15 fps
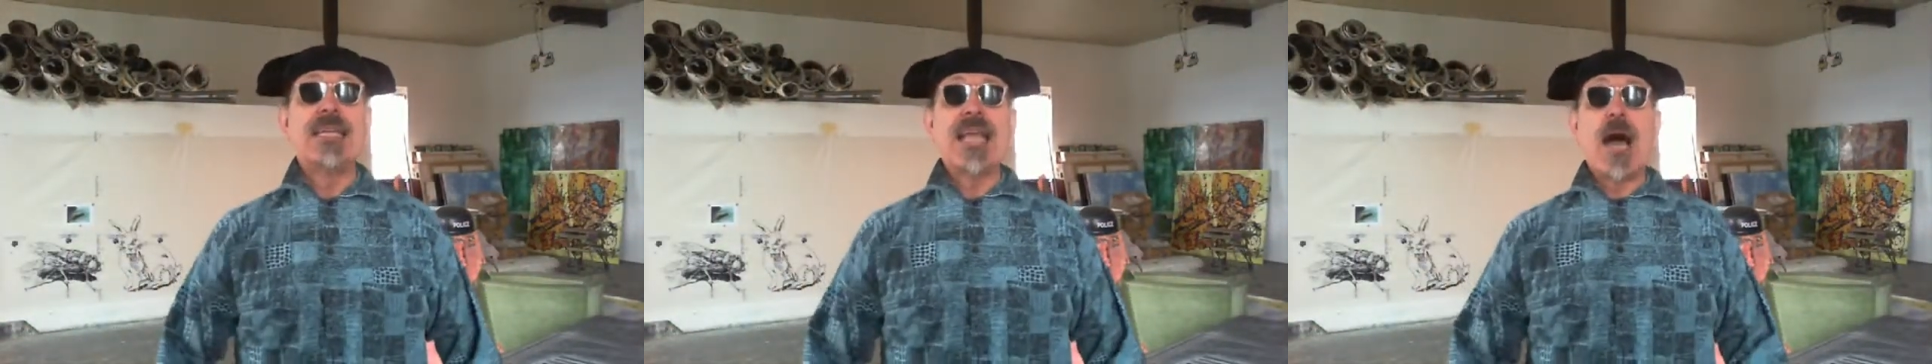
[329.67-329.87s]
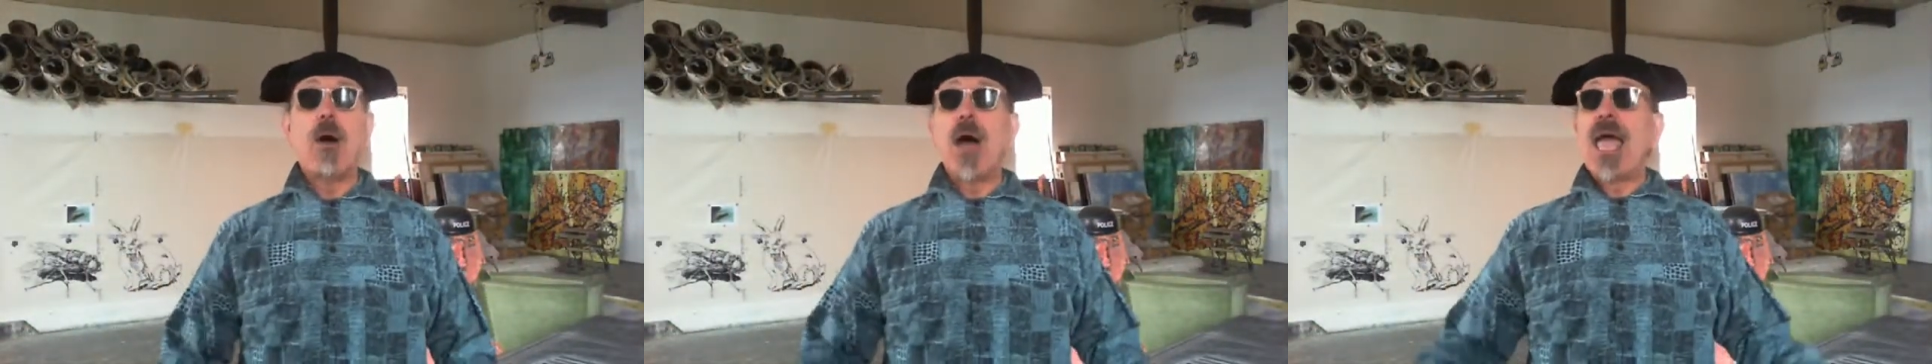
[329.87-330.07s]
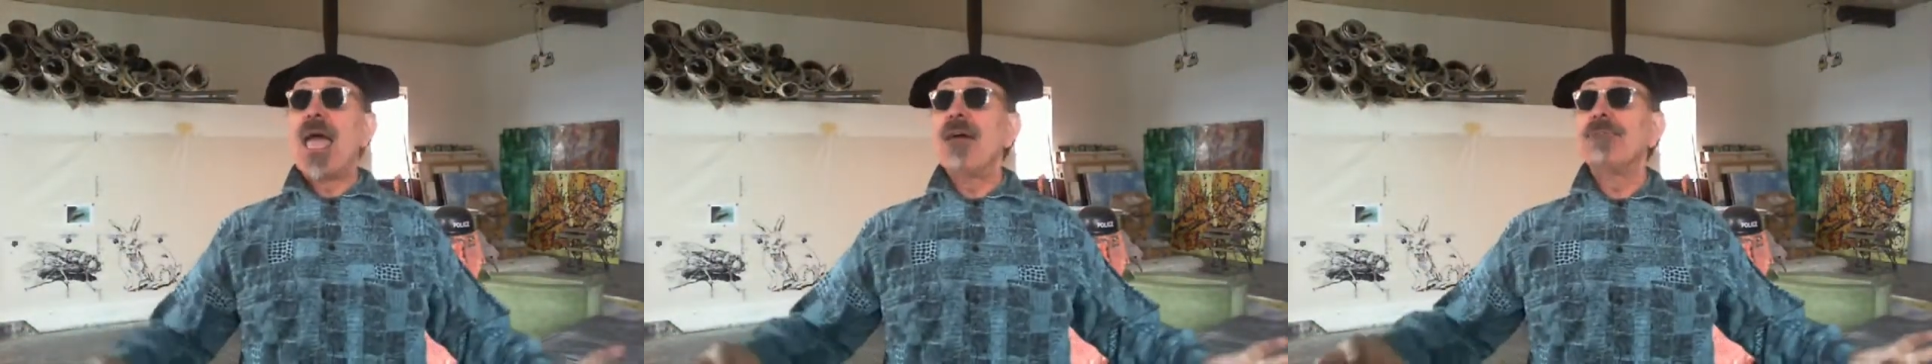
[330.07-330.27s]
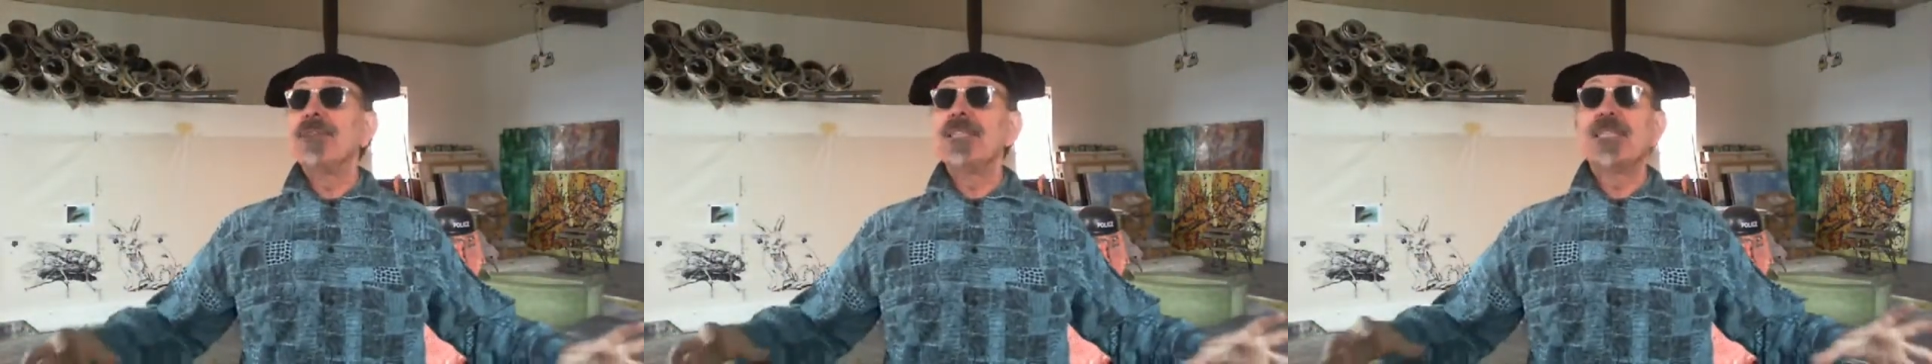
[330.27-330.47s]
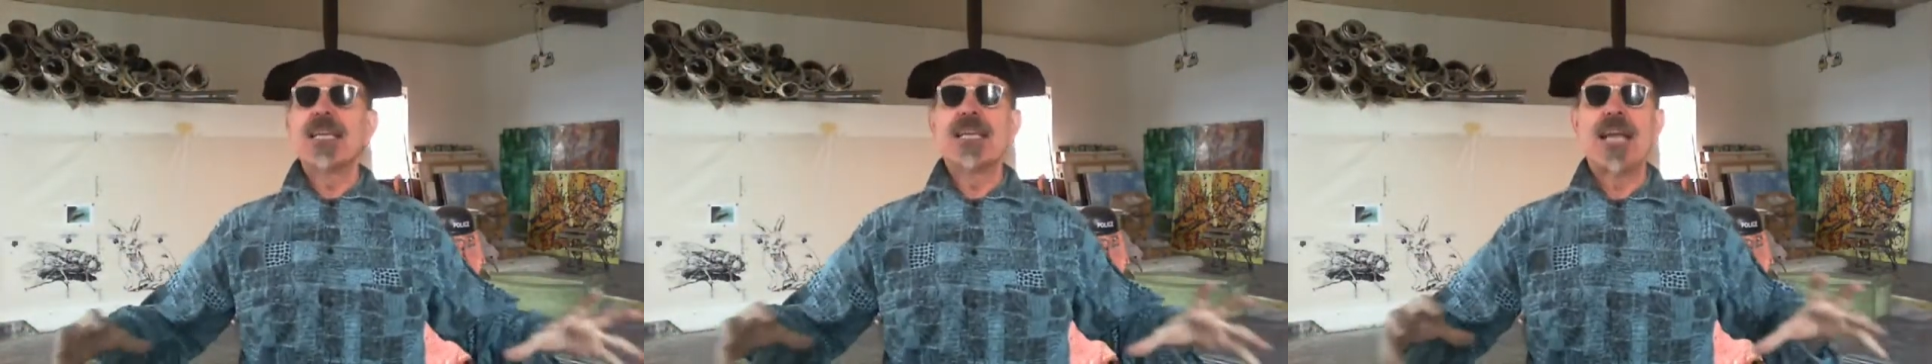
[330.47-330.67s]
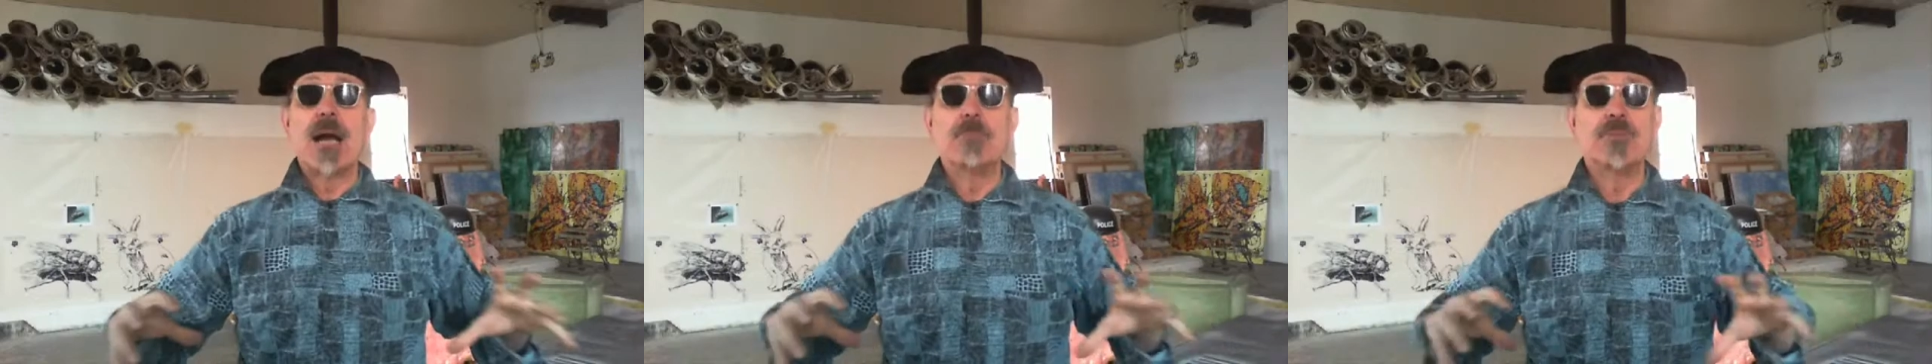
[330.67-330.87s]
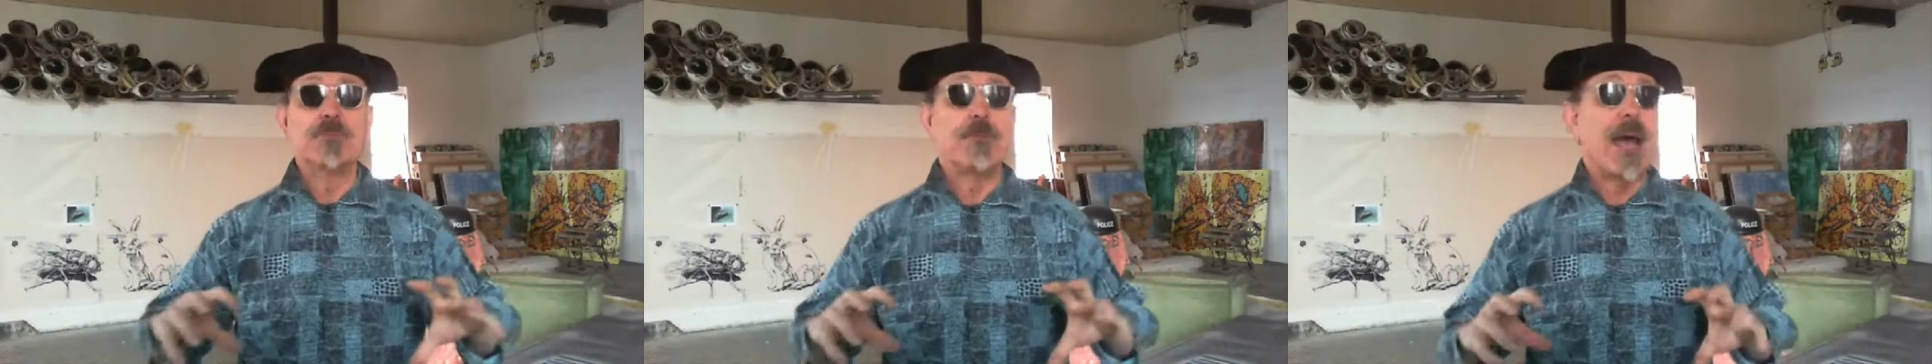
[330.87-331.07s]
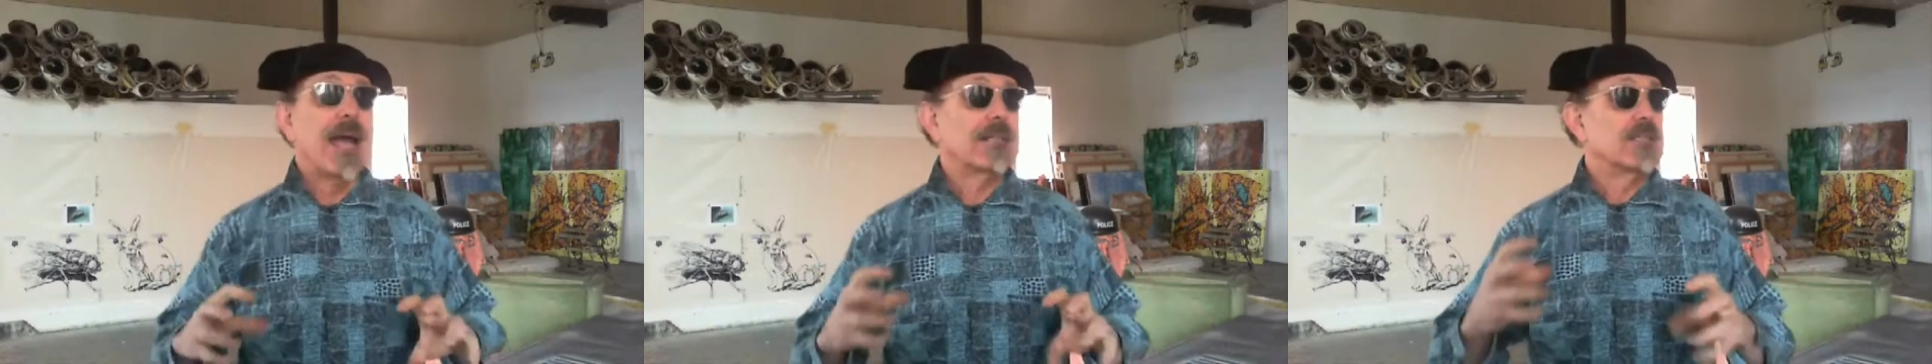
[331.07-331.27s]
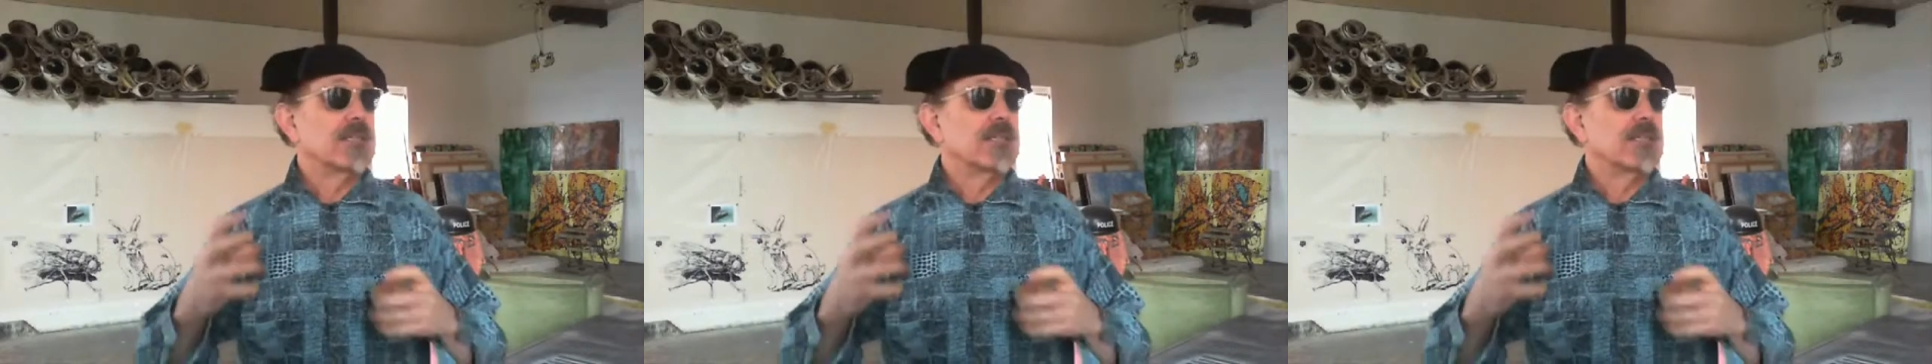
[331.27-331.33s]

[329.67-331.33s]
And now everything comes